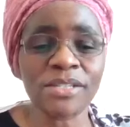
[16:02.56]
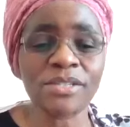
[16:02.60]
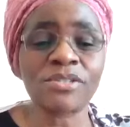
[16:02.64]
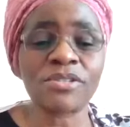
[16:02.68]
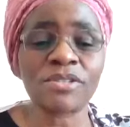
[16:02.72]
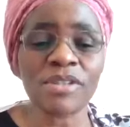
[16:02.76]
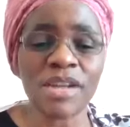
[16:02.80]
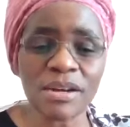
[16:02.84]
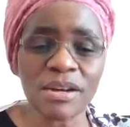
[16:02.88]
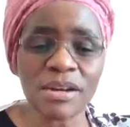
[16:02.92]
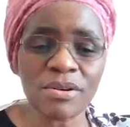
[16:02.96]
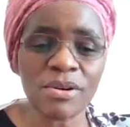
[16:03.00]
we
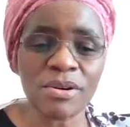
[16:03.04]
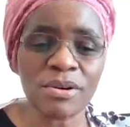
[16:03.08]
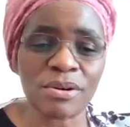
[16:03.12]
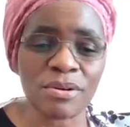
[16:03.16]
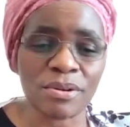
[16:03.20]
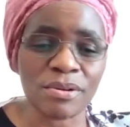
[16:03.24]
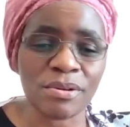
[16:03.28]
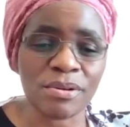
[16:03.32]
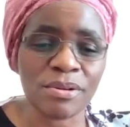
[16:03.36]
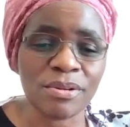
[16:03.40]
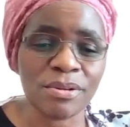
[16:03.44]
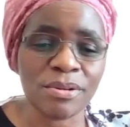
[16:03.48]

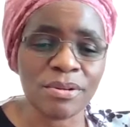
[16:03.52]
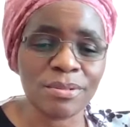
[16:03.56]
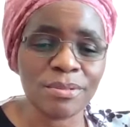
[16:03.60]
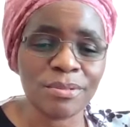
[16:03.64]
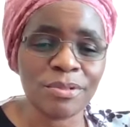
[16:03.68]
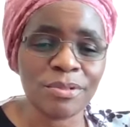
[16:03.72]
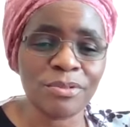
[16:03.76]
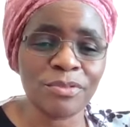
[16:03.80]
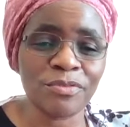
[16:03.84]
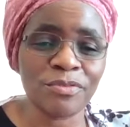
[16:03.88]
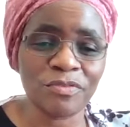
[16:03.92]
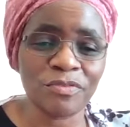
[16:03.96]
struggle
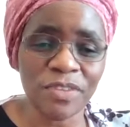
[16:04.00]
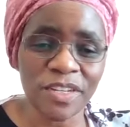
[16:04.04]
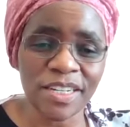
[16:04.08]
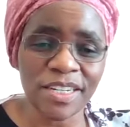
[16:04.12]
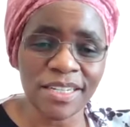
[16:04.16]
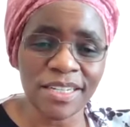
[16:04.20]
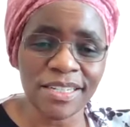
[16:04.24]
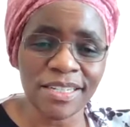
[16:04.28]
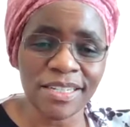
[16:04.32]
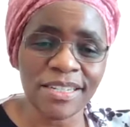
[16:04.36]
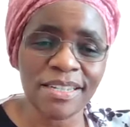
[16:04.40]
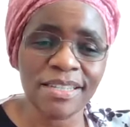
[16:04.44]
to
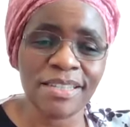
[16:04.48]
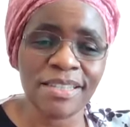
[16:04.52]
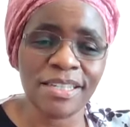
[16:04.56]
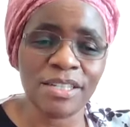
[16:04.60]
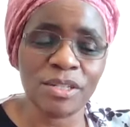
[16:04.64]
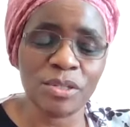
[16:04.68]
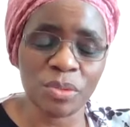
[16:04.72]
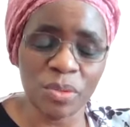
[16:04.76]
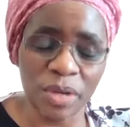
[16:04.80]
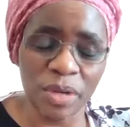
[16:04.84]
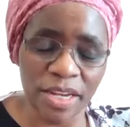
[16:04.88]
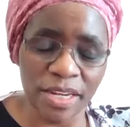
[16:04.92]
finish
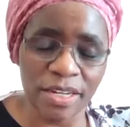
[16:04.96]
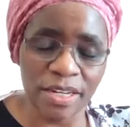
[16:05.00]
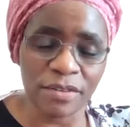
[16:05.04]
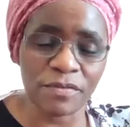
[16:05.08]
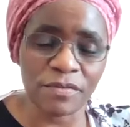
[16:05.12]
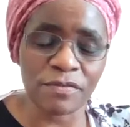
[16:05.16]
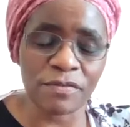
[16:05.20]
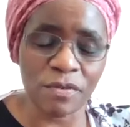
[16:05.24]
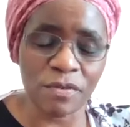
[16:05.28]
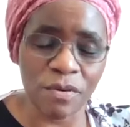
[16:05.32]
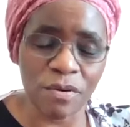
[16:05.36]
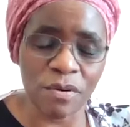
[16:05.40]
the
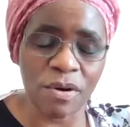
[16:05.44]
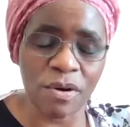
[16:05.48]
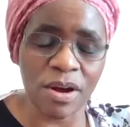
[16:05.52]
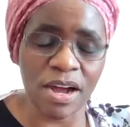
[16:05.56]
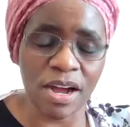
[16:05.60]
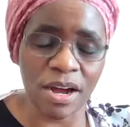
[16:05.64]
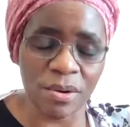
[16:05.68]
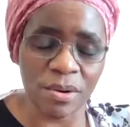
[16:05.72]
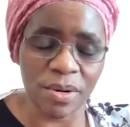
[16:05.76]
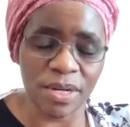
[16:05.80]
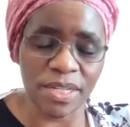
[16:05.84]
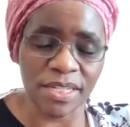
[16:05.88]

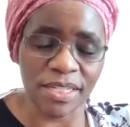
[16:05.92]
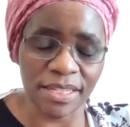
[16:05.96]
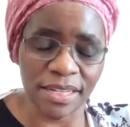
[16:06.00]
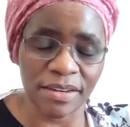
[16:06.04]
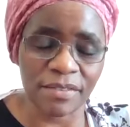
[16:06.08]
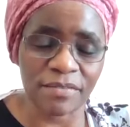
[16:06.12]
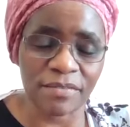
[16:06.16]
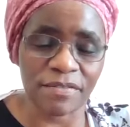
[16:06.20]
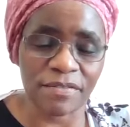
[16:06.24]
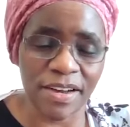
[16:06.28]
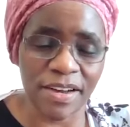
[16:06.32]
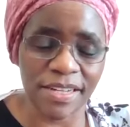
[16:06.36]
24
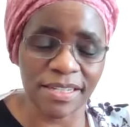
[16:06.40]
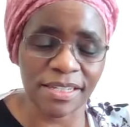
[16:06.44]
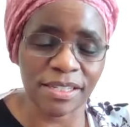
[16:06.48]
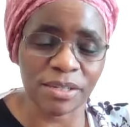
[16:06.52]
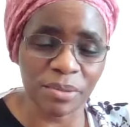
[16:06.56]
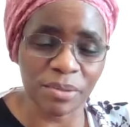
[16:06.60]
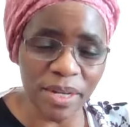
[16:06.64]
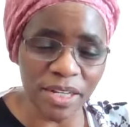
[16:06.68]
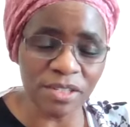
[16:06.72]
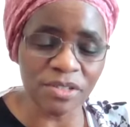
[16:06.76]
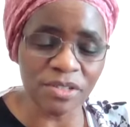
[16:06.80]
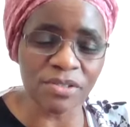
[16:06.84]
hours in fast.
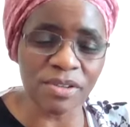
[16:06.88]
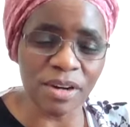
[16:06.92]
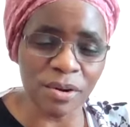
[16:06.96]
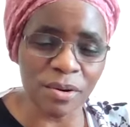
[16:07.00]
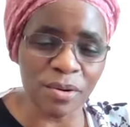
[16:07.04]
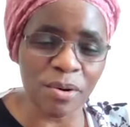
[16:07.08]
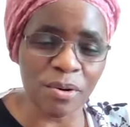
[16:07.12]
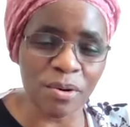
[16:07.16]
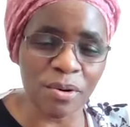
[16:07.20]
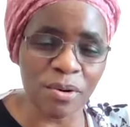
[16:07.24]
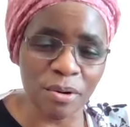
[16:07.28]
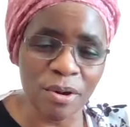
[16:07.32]
We
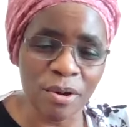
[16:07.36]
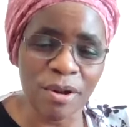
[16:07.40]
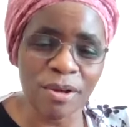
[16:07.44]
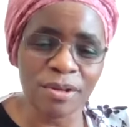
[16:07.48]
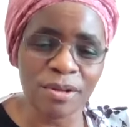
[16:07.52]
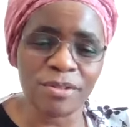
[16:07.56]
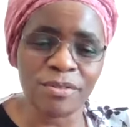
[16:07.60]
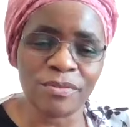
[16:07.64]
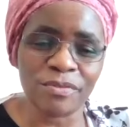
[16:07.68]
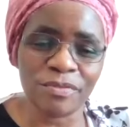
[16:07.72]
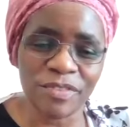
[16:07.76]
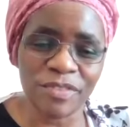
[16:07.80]
struggle
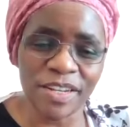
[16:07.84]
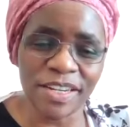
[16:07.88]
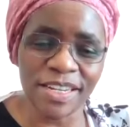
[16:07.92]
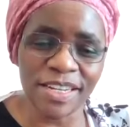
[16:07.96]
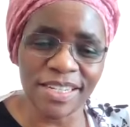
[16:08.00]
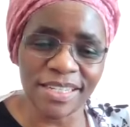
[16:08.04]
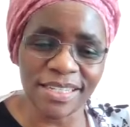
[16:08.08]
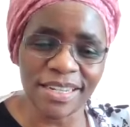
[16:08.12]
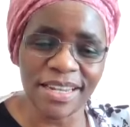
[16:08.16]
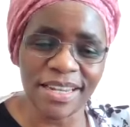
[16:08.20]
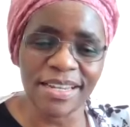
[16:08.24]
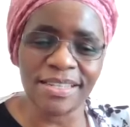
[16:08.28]
to
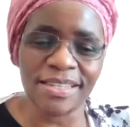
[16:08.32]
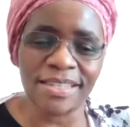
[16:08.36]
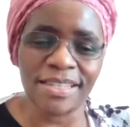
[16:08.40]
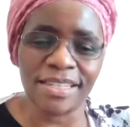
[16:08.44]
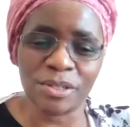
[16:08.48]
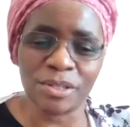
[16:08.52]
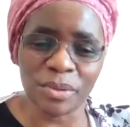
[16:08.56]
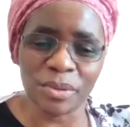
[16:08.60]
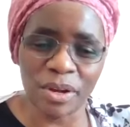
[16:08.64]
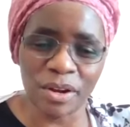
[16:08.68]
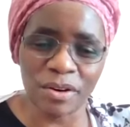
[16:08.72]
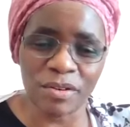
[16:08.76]
finish
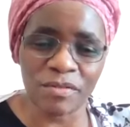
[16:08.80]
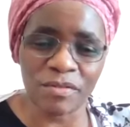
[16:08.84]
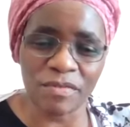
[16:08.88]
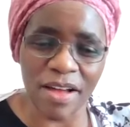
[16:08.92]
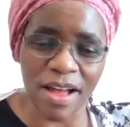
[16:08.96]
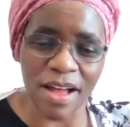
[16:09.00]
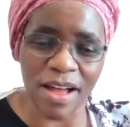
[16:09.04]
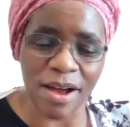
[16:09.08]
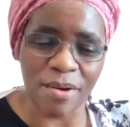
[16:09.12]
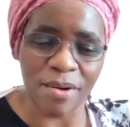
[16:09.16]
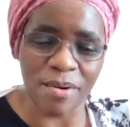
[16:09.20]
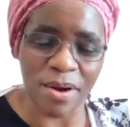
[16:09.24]
the
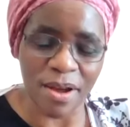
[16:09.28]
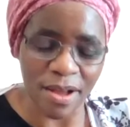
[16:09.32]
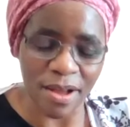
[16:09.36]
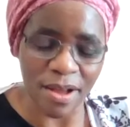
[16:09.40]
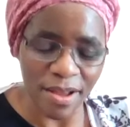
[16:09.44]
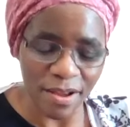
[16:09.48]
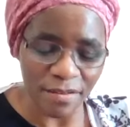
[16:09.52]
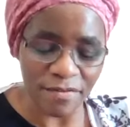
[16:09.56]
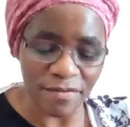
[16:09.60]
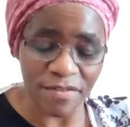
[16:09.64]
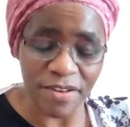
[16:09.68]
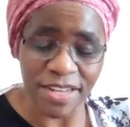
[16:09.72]

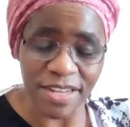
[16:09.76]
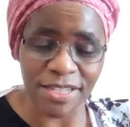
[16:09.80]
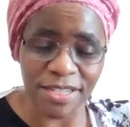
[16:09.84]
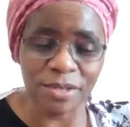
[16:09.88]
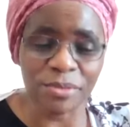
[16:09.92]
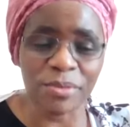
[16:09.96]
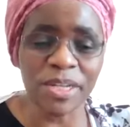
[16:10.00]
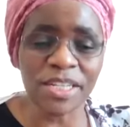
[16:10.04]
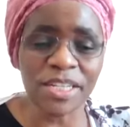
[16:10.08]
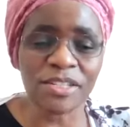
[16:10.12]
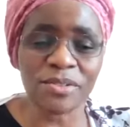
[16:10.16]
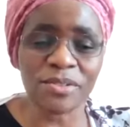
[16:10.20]
12-hour
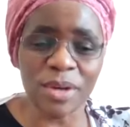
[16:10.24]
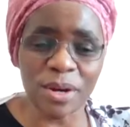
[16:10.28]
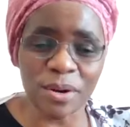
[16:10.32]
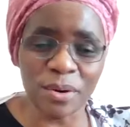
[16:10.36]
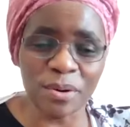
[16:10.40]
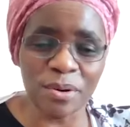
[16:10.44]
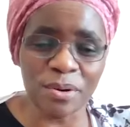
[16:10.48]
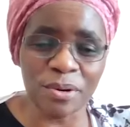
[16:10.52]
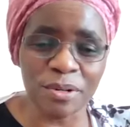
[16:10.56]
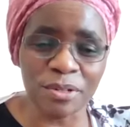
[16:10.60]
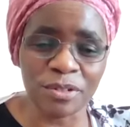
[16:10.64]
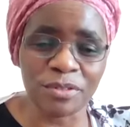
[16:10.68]
fast. We
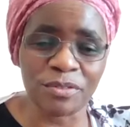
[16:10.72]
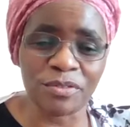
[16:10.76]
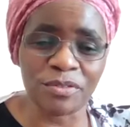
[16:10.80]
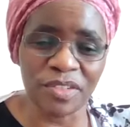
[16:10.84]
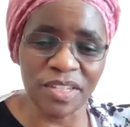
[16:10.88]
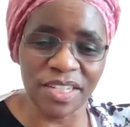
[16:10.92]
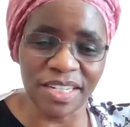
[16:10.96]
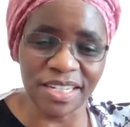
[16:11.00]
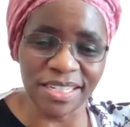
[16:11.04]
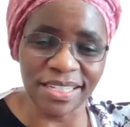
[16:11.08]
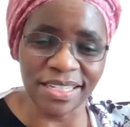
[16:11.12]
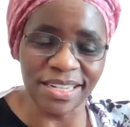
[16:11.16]
struggle to
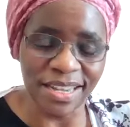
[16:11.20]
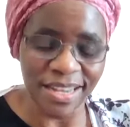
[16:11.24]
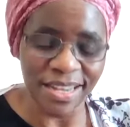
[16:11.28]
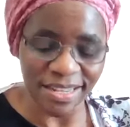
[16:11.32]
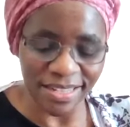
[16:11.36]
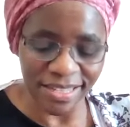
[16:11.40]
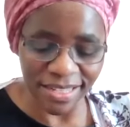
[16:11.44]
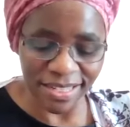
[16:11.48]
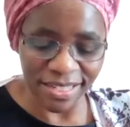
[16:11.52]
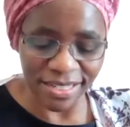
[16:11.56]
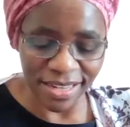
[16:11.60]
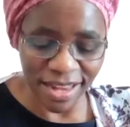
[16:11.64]
finish
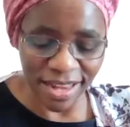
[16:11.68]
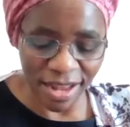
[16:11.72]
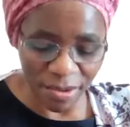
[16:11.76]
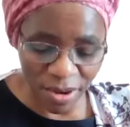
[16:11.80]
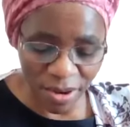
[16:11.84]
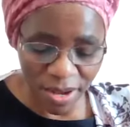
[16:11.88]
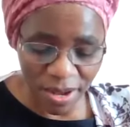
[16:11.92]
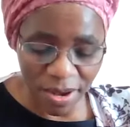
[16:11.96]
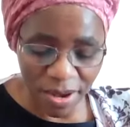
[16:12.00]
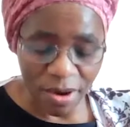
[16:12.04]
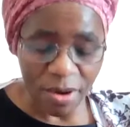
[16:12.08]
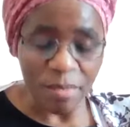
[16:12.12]
6
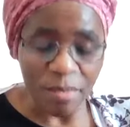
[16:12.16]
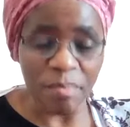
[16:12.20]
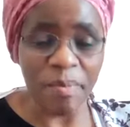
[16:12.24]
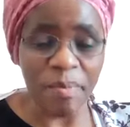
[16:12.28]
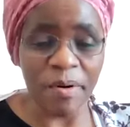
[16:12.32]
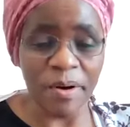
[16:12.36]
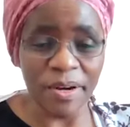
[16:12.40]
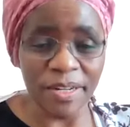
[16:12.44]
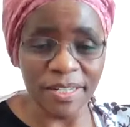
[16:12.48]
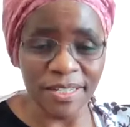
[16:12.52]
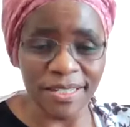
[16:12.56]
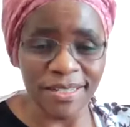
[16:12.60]
hours.
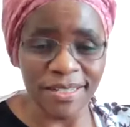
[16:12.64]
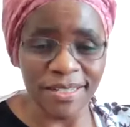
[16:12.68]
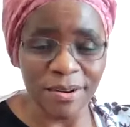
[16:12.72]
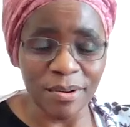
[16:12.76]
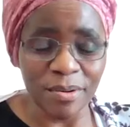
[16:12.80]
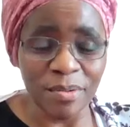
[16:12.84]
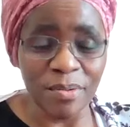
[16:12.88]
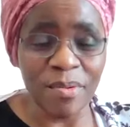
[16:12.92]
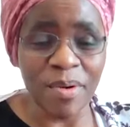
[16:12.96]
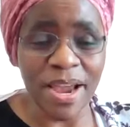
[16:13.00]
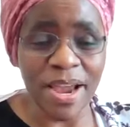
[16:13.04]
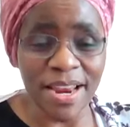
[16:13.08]
But
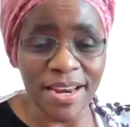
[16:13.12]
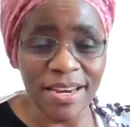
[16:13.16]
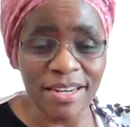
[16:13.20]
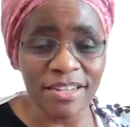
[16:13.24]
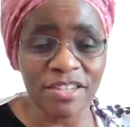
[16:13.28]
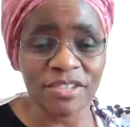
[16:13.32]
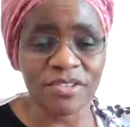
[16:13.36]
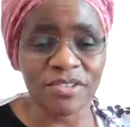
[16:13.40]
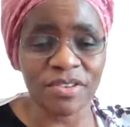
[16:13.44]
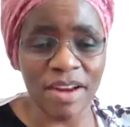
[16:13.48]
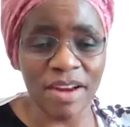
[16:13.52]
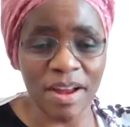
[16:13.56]

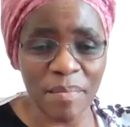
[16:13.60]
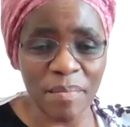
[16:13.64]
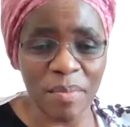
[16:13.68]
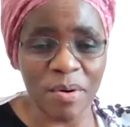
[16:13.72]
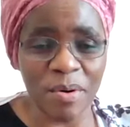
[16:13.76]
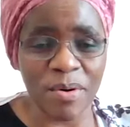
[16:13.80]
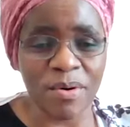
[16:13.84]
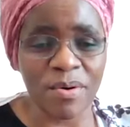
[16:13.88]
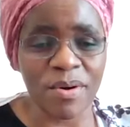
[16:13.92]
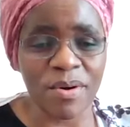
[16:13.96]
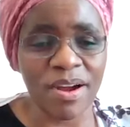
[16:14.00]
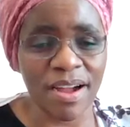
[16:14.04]
when
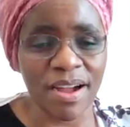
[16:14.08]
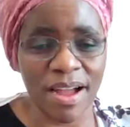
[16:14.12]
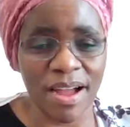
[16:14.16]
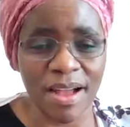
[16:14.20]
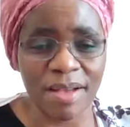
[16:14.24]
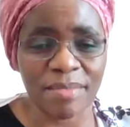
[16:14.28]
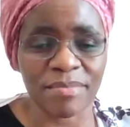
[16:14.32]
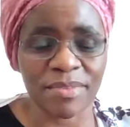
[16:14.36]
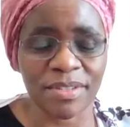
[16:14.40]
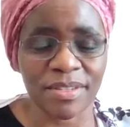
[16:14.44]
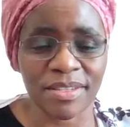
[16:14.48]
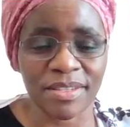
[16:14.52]
trouble
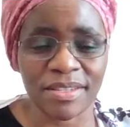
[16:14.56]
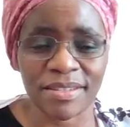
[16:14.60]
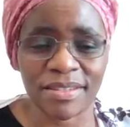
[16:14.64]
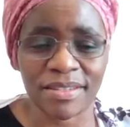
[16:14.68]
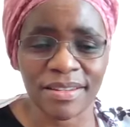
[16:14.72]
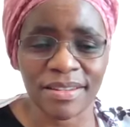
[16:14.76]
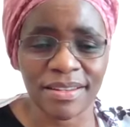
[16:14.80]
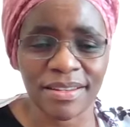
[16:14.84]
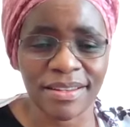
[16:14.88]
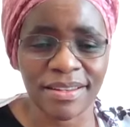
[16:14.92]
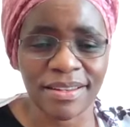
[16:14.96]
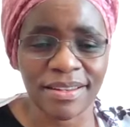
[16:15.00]

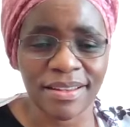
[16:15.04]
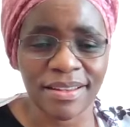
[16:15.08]
comes,